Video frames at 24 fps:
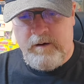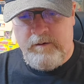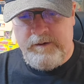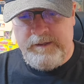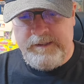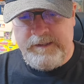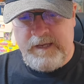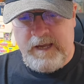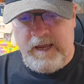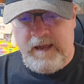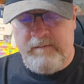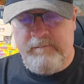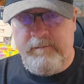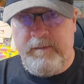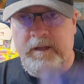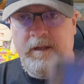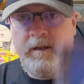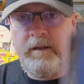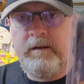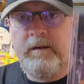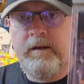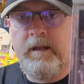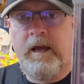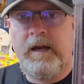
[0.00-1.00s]
Always have
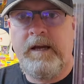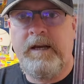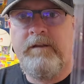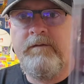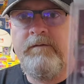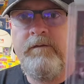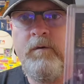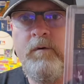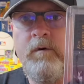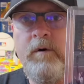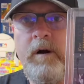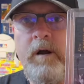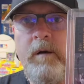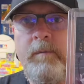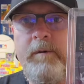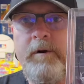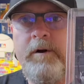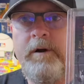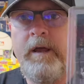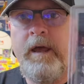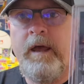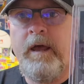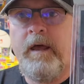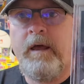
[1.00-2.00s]
been. 94 Upper
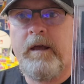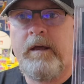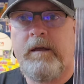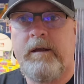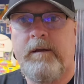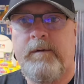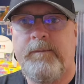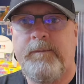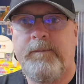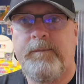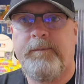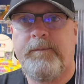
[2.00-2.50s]
Deck.